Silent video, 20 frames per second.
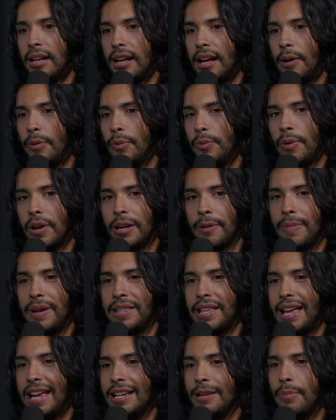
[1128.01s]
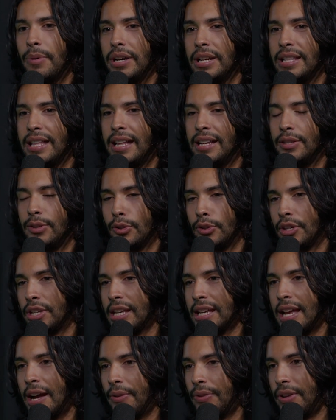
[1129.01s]
I would recommend that anybody that's
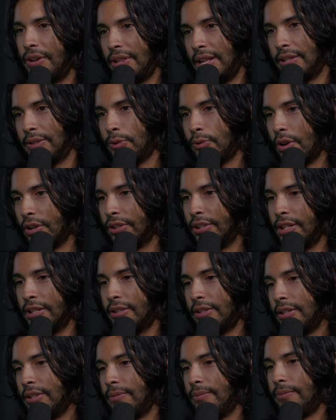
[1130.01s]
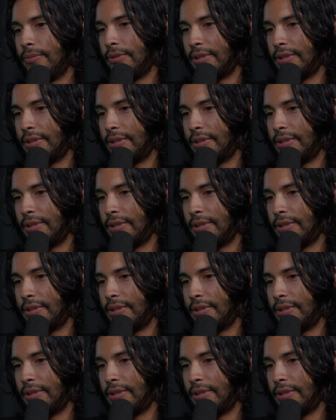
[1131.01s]
looking out there that's struggling to